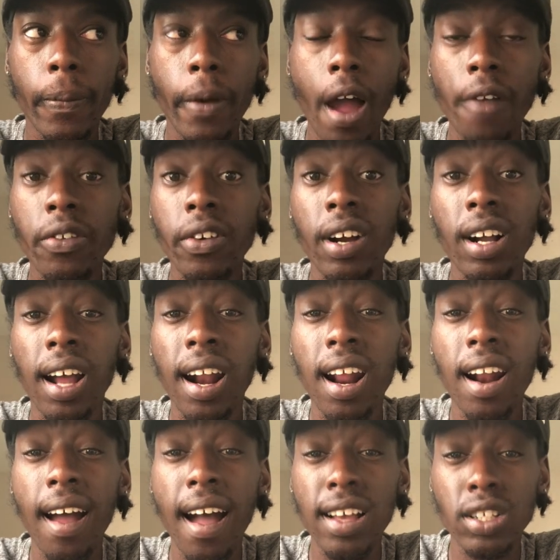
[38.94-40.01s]
after I got
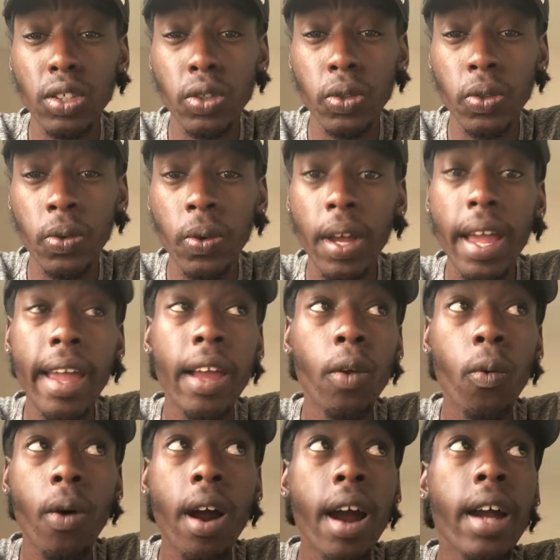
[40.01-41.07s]
out of high school
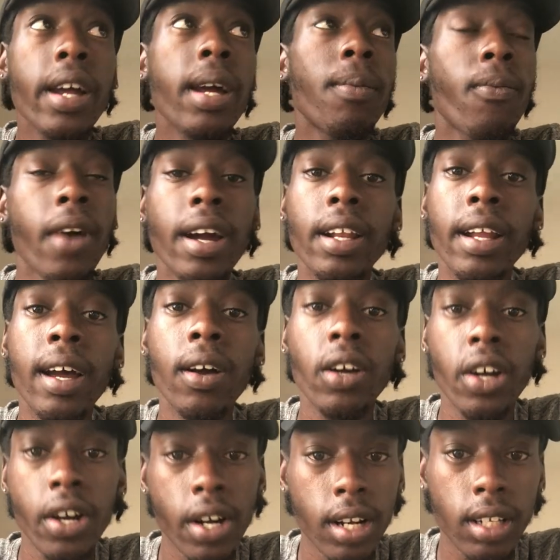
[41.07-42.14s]
and where I am right now
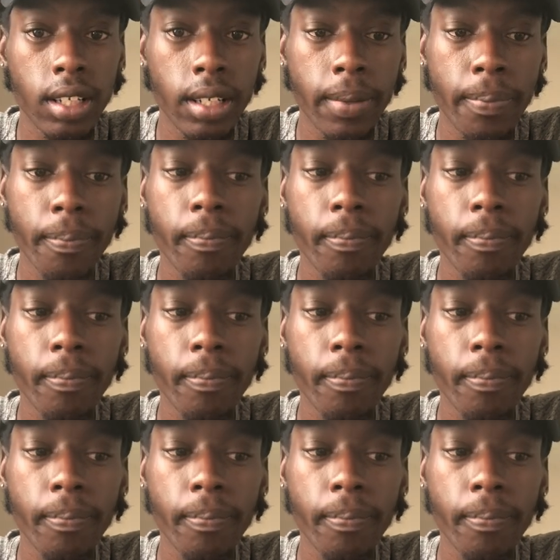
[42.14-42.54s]
currently.